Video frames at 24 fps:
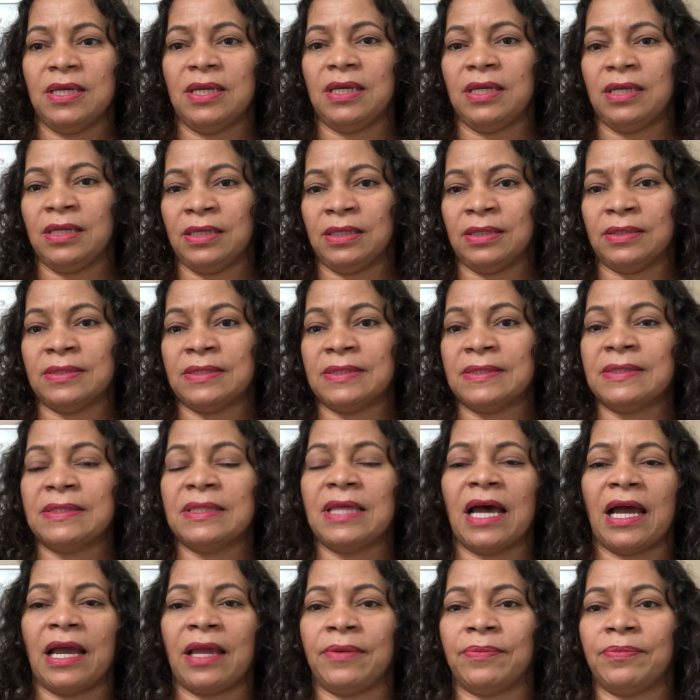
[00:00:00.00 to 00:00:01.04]
in this
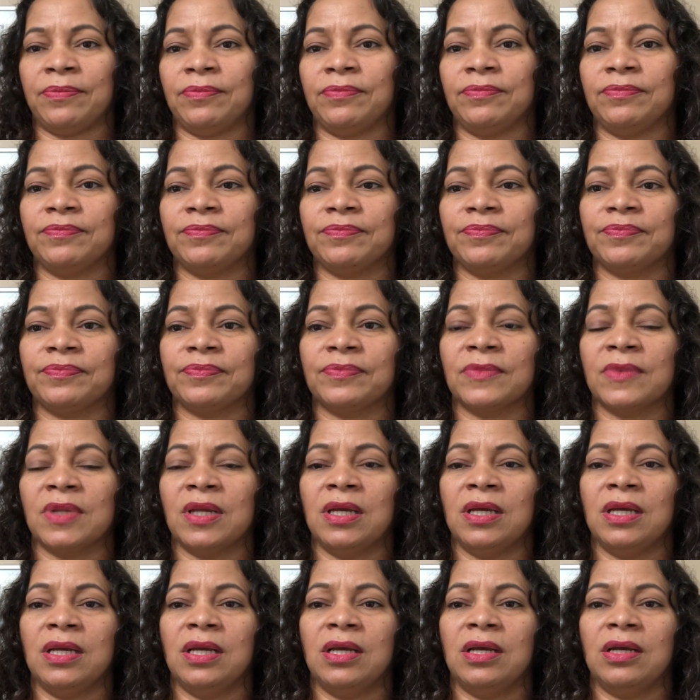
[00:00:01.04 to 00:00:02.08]
time
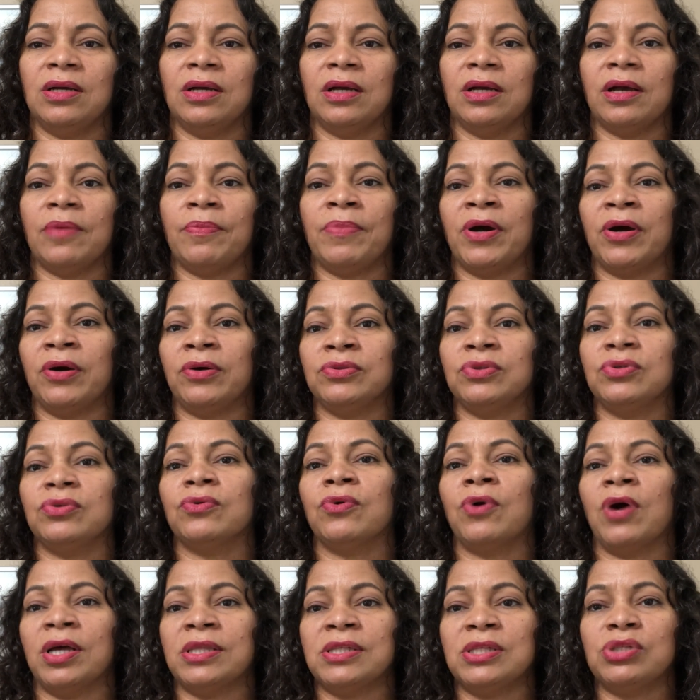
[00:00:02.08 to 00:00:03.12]
about
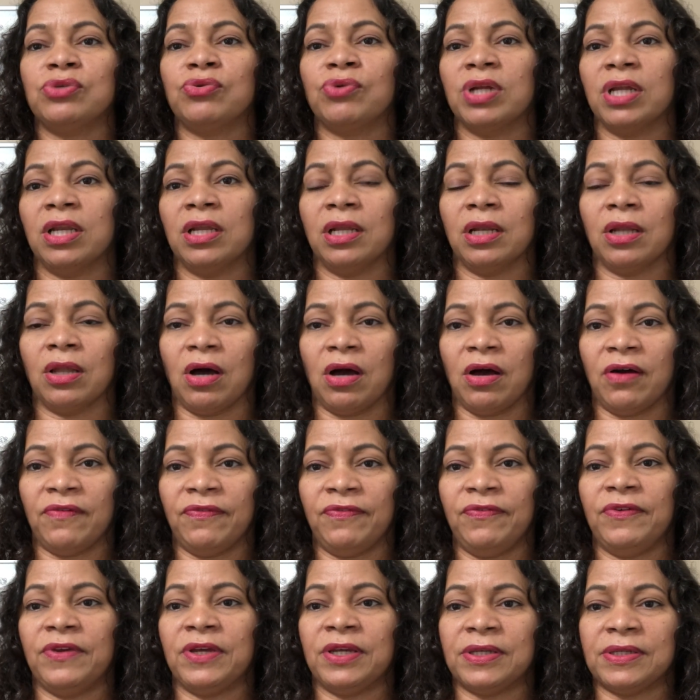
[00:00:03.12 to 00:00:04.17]
what really love
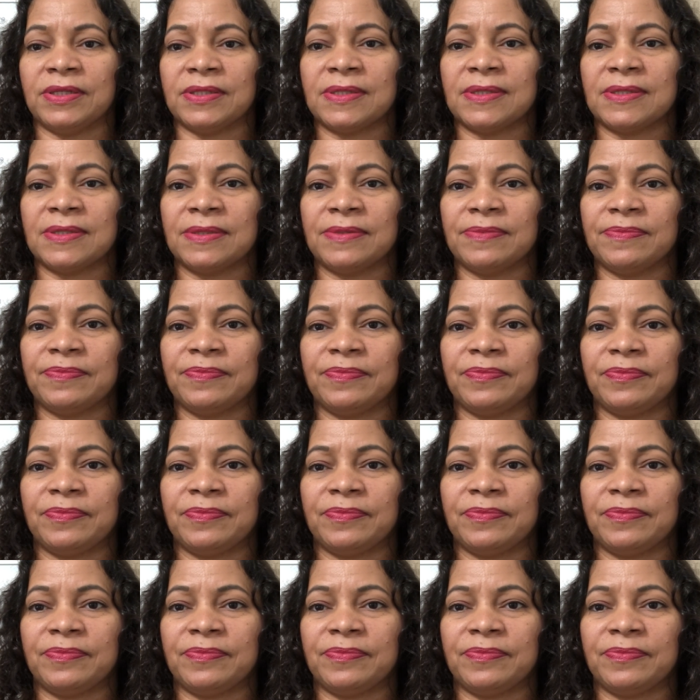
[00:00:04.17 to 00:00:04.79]
is.